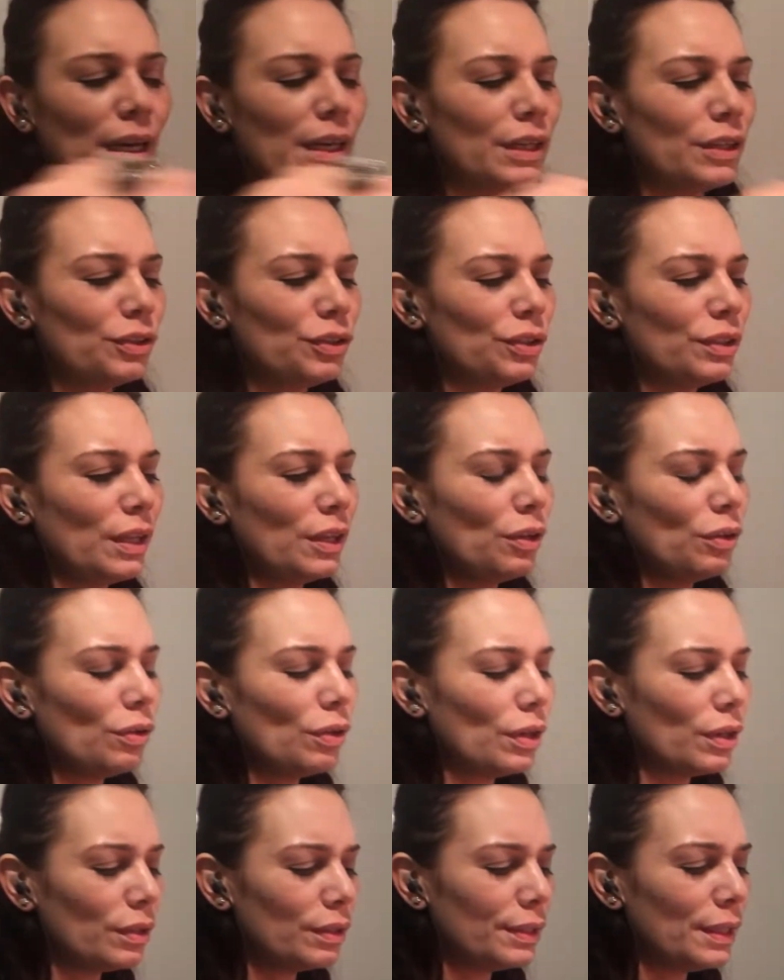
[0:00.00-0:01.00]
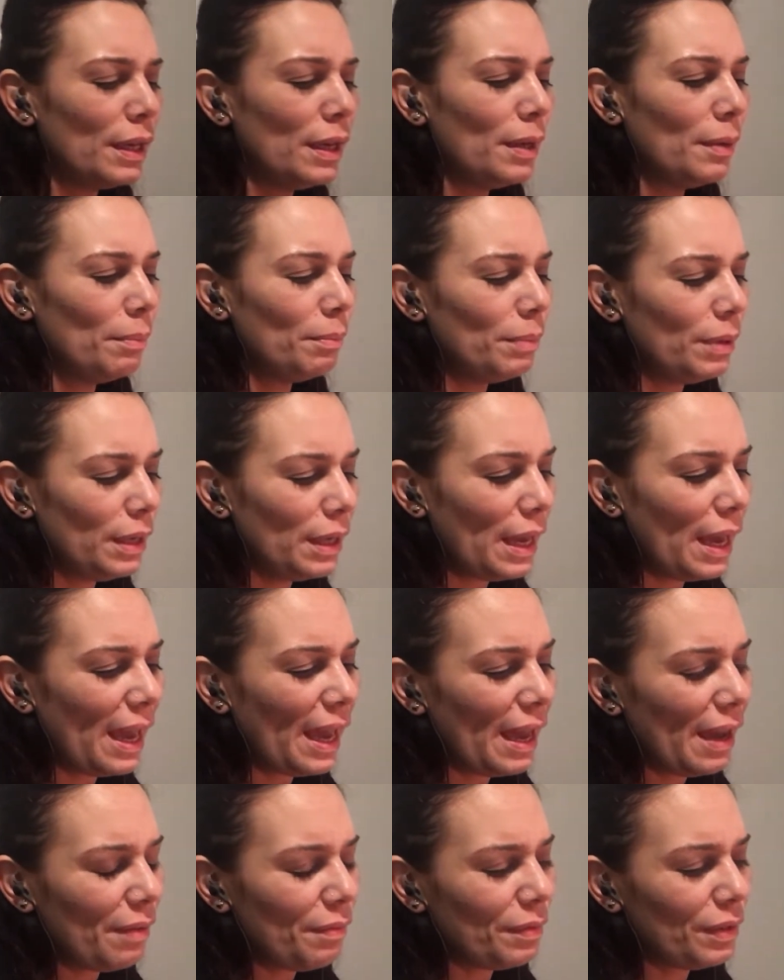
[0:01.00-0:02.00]
energy that you're going to be
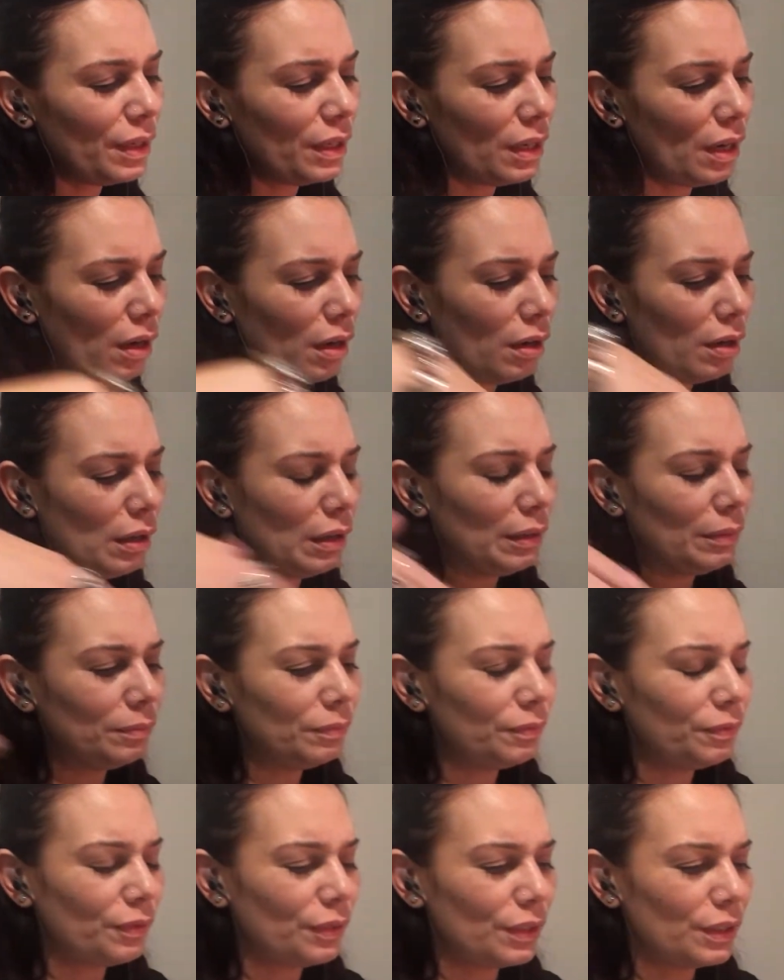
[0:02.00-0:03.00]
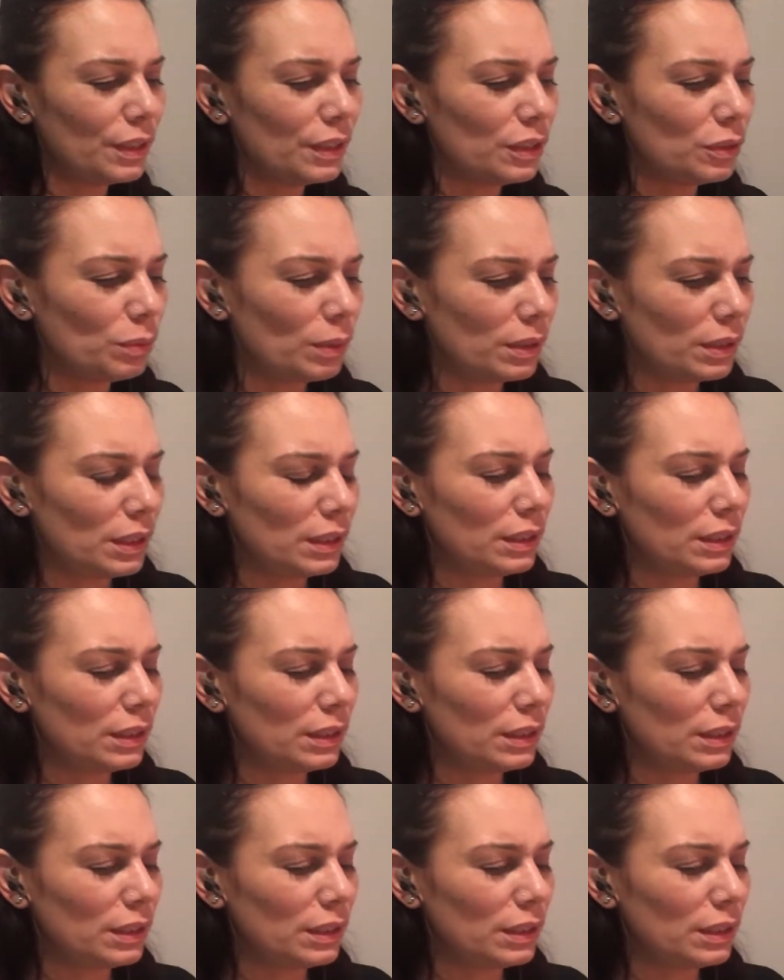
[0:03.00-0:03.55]
having for this week.